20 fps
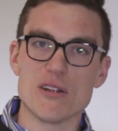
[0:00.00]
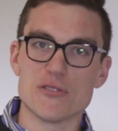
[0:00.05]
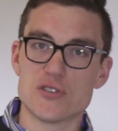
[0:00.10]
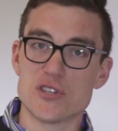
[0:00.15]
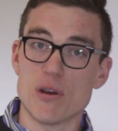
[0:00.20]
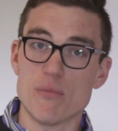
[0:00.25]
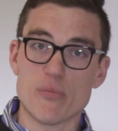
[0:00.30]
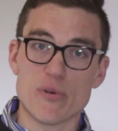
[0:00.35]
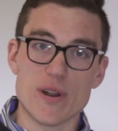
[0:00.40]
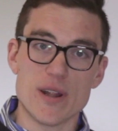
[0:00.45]
I'll
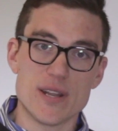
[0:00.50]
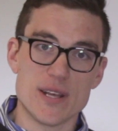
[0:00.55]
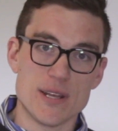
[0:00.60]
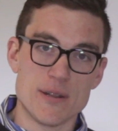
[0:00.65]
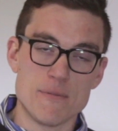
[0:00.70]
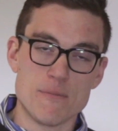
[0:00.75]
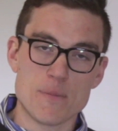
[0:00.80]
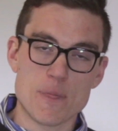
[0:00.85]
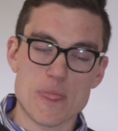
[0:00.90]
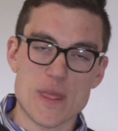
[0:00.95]
jump right
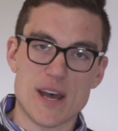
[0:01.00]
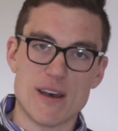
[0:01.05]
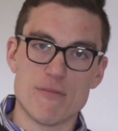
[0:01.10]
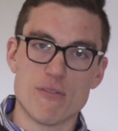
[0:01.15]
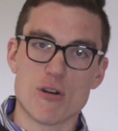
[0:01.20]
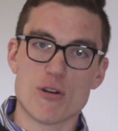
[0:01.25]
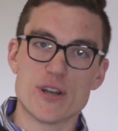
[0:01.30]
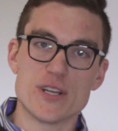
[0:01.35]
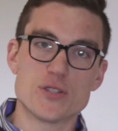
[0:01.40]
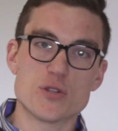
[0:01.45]
in. I've
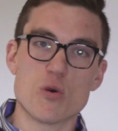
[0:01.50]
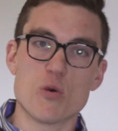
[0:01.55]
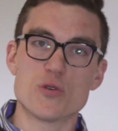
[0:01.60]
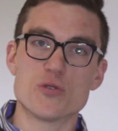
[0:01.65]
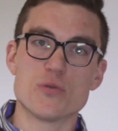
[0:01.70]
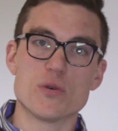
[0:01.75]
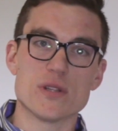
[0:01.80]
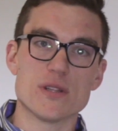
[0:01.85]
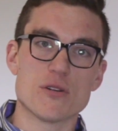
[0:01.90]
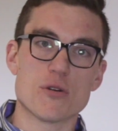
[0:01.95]
already told
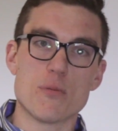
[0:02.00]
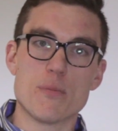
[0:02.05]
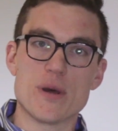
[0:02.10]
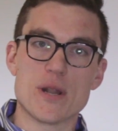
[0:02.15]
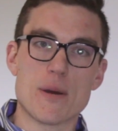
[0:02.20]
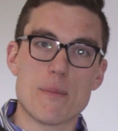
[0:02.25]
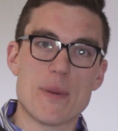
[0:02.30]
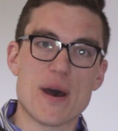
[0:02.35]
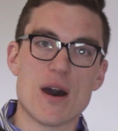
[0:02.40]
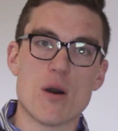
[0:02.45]
you a little
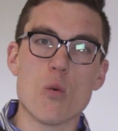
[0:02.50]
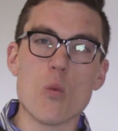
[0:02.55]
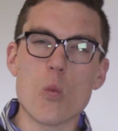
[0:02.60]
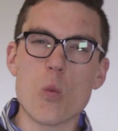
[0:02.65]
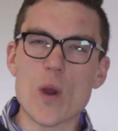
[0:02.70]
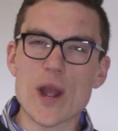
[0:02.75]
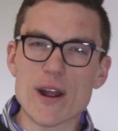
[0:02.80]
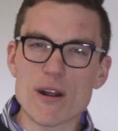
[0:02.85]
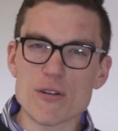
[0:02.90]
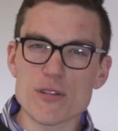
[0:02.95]
bit about
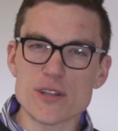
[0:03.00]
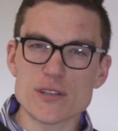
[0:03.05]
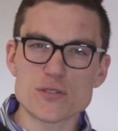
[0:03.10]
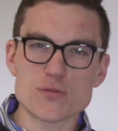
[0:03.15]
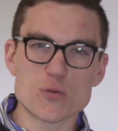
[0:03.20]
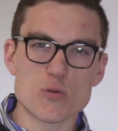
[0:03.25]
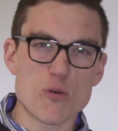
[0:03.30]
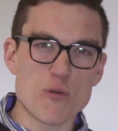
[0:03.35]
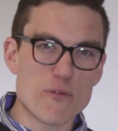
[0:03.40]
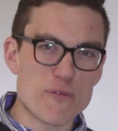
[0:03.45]
where
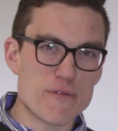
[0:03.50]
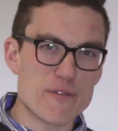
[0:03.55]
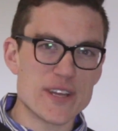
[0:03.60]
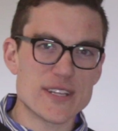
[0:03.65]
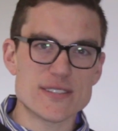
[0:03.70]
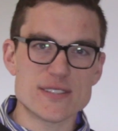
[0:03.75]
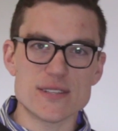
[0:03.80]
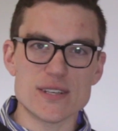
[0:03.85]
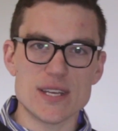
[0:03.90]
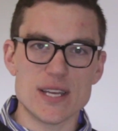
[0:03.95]
this rule
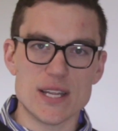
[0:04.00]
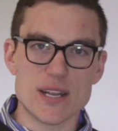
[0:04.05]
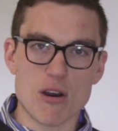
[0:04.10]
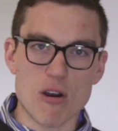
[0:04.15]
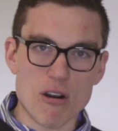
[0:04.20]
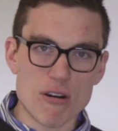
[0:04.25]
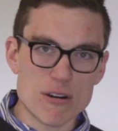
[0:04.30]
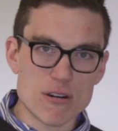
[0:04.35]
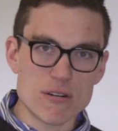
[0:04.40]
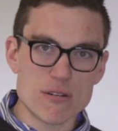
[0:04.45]
fits in
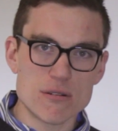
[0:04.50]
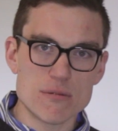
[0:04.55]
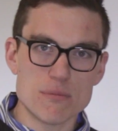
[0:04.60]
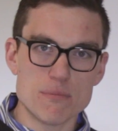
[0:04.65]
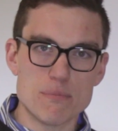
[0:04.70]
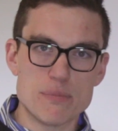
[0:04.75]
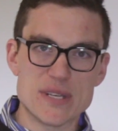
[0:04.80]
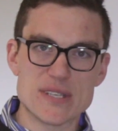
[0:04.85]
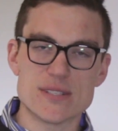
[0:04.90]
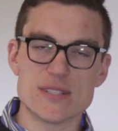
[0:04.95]
our
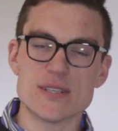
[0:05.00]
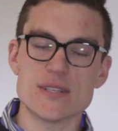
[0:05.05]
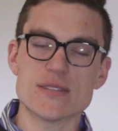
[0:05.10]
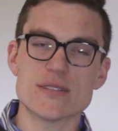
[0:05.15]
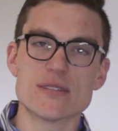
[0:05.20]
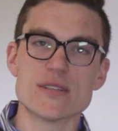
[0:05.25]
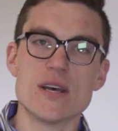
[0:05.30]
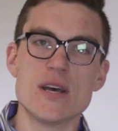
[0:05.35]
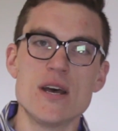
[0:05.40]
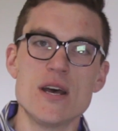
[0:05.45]

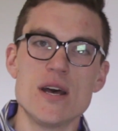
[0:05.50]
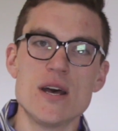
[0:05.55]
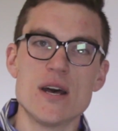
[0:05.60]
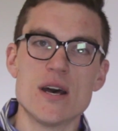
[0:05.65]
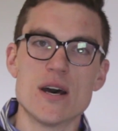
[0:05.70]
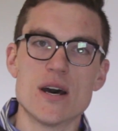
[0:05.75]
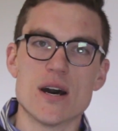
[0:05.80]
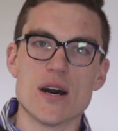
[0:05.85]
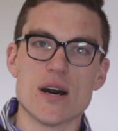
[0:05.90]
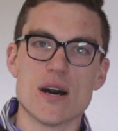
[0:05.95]
business,
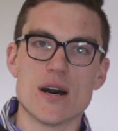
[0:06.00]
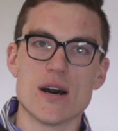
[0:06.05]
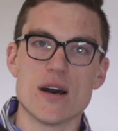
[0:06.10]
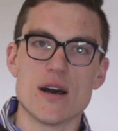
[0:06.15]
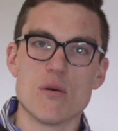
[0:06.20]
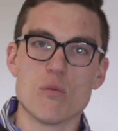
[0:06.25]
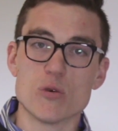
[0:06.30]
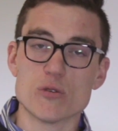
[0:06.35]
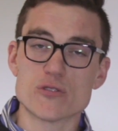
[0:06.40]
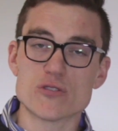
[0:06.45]

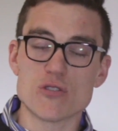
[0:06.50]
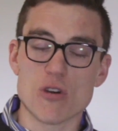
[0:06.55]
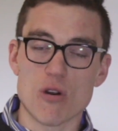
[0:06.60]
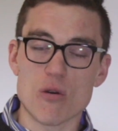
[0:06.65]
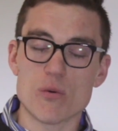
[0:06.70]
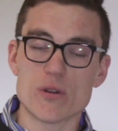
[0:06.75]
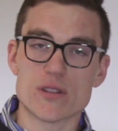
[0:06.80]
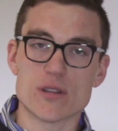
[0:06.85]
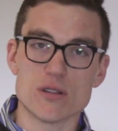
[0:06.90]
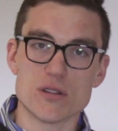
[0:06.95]
and we'll
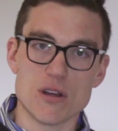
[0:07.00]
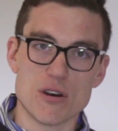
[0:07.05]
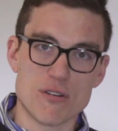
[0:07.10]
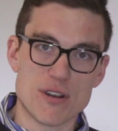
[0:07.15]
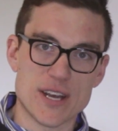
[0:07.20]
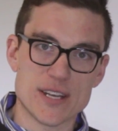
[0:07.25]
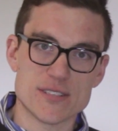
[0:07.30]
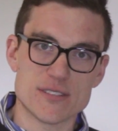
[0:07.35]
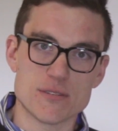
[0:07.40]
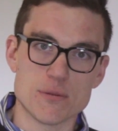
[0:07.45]
start with the loan
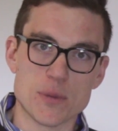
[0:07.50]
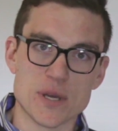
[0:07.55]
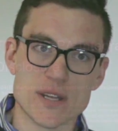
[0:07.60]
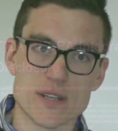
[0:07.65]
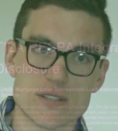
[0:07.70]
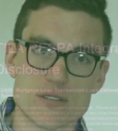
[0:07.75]
estimate.